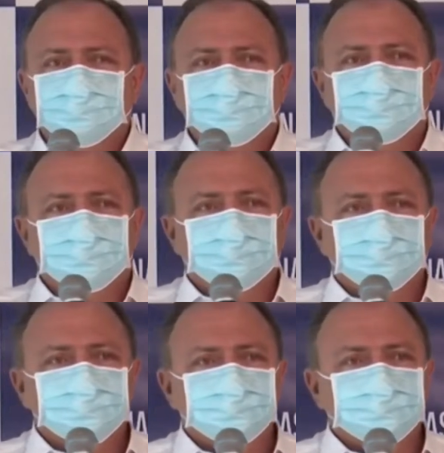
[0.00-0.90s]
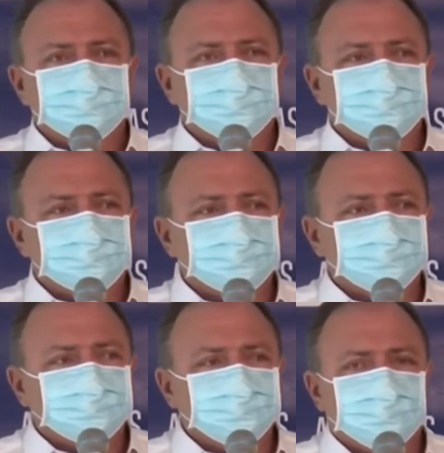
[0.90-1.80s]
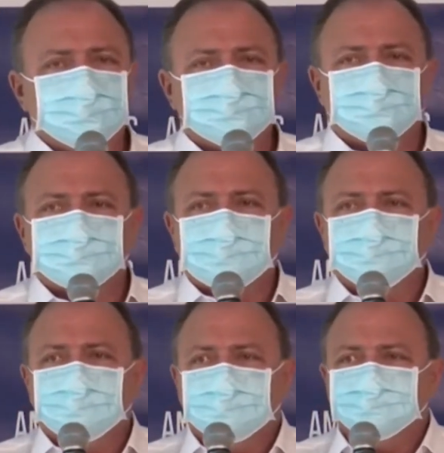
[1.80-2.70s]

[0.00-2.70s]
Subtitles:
This was a completely unknown situation to everyone.